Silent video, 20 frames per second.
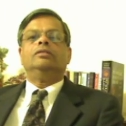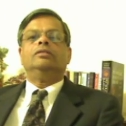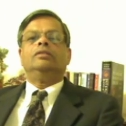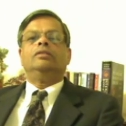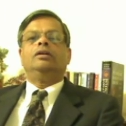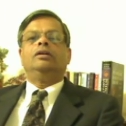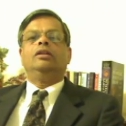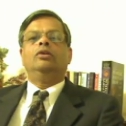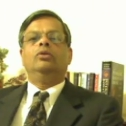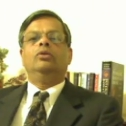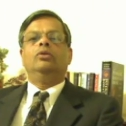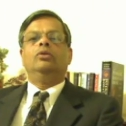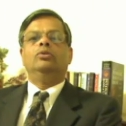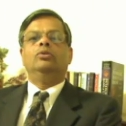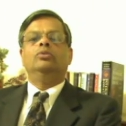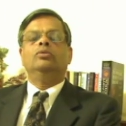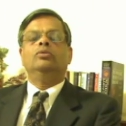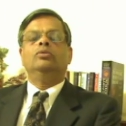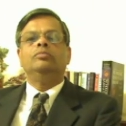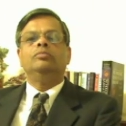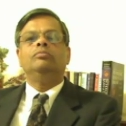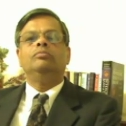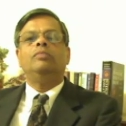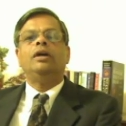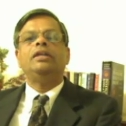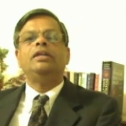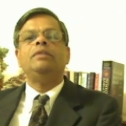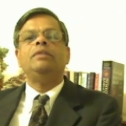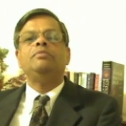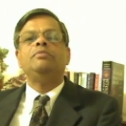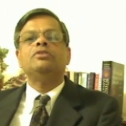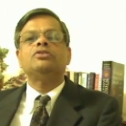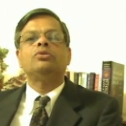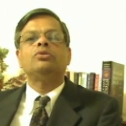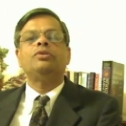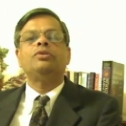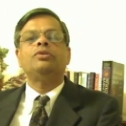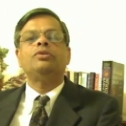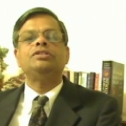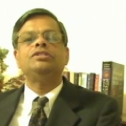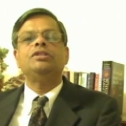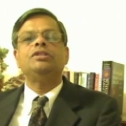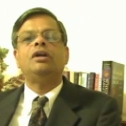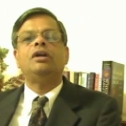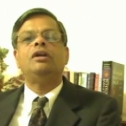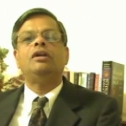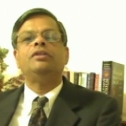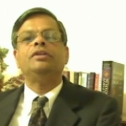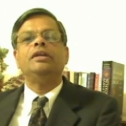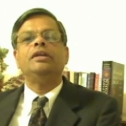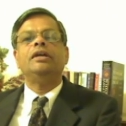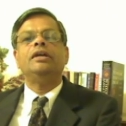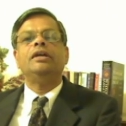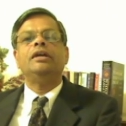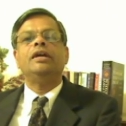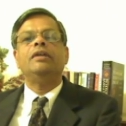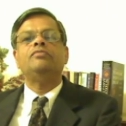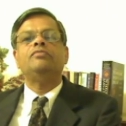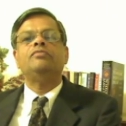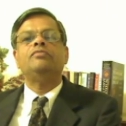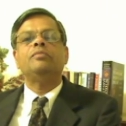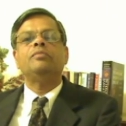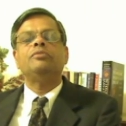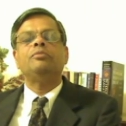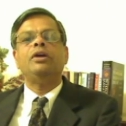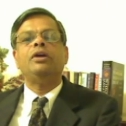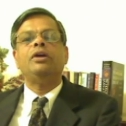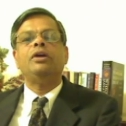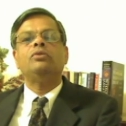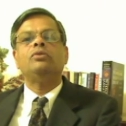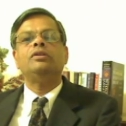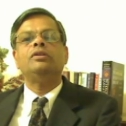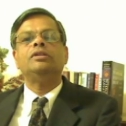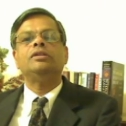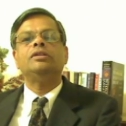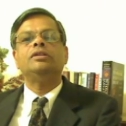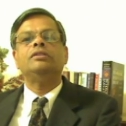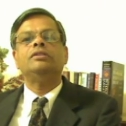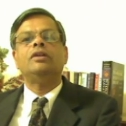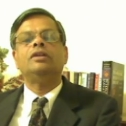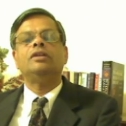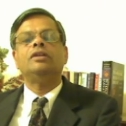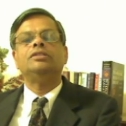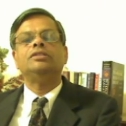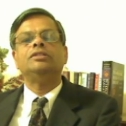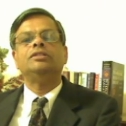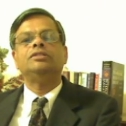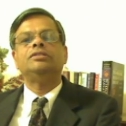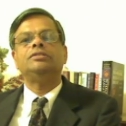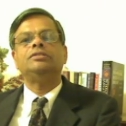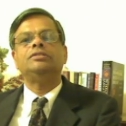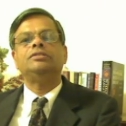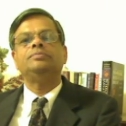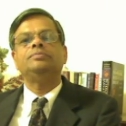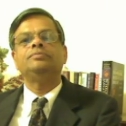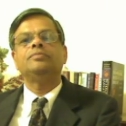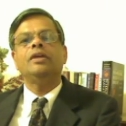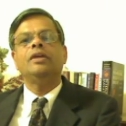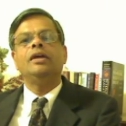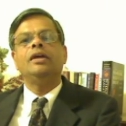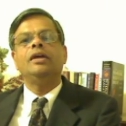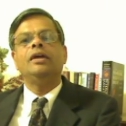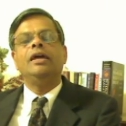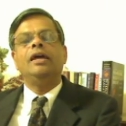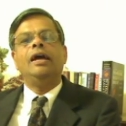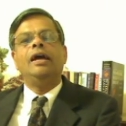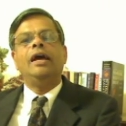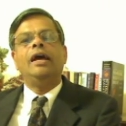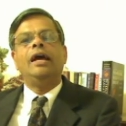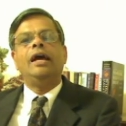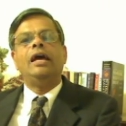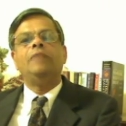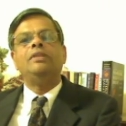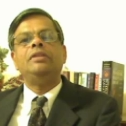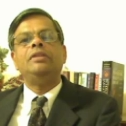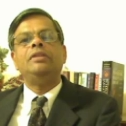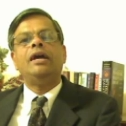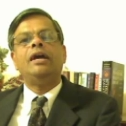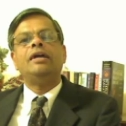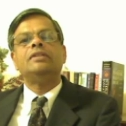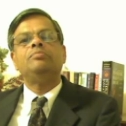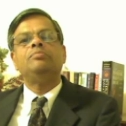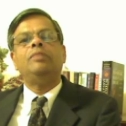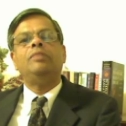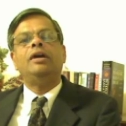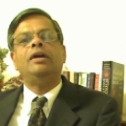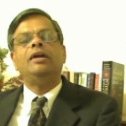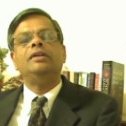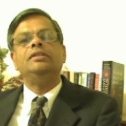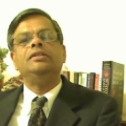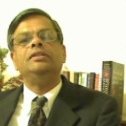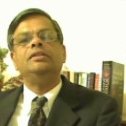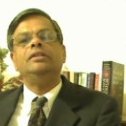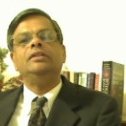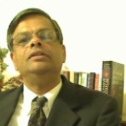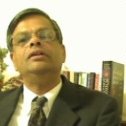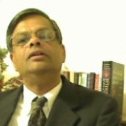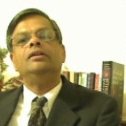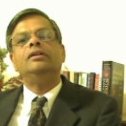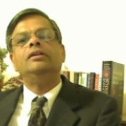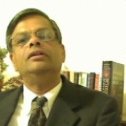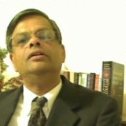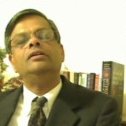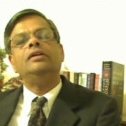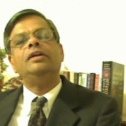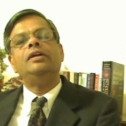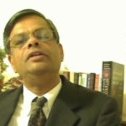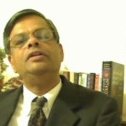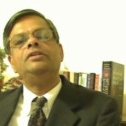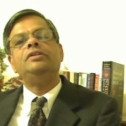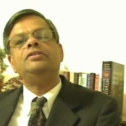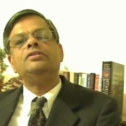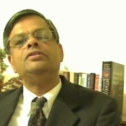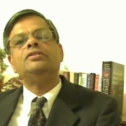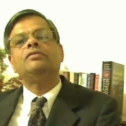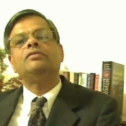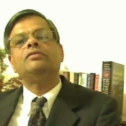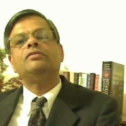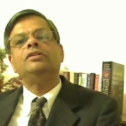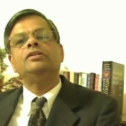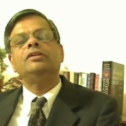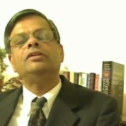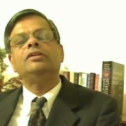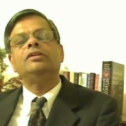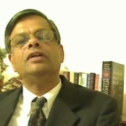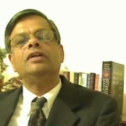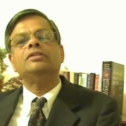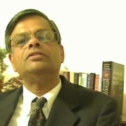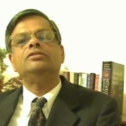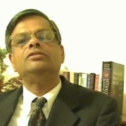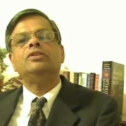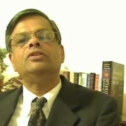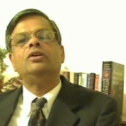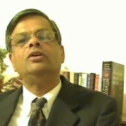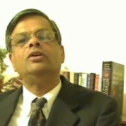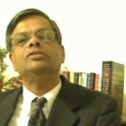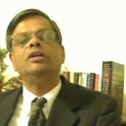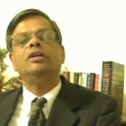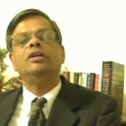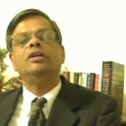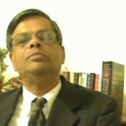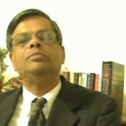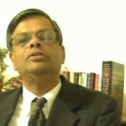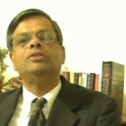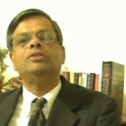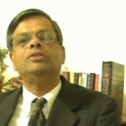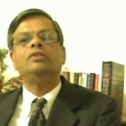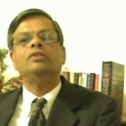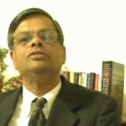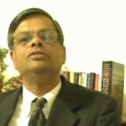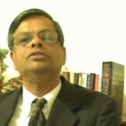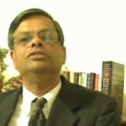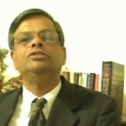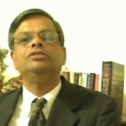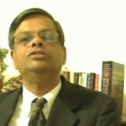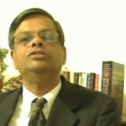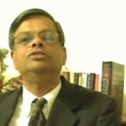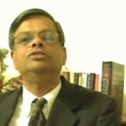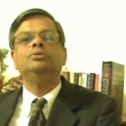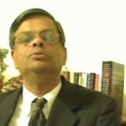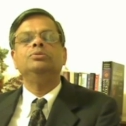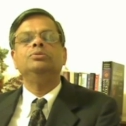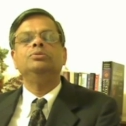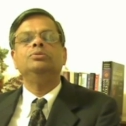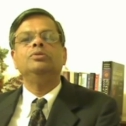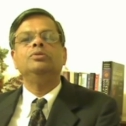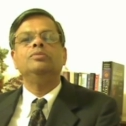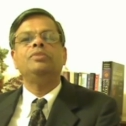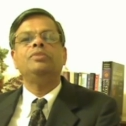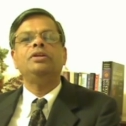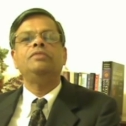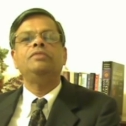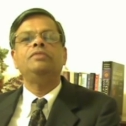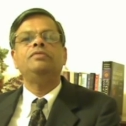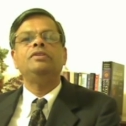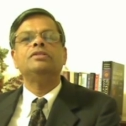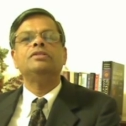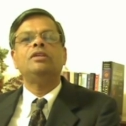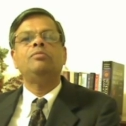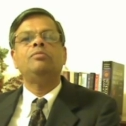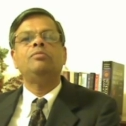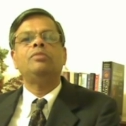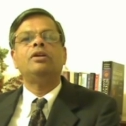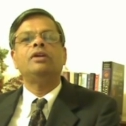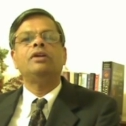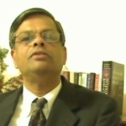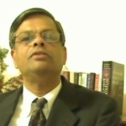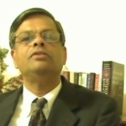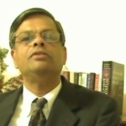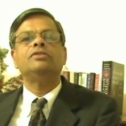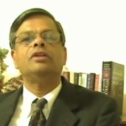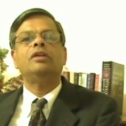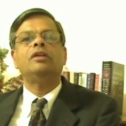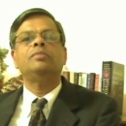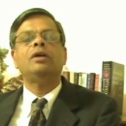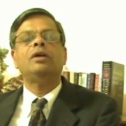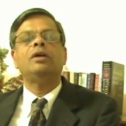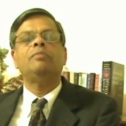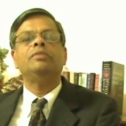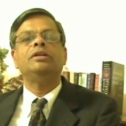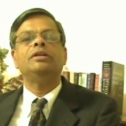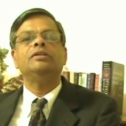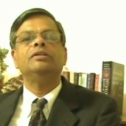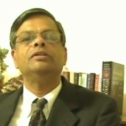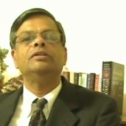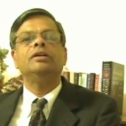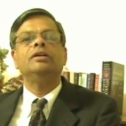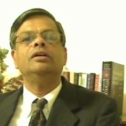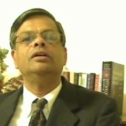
Hello, my name is Suresh Chari and I'm from the Mayo Clinic in Rochester. I've been asked by the uh, editors of Clinical Gastroenterology and Hepatology to briefly summarize our upcoming uh,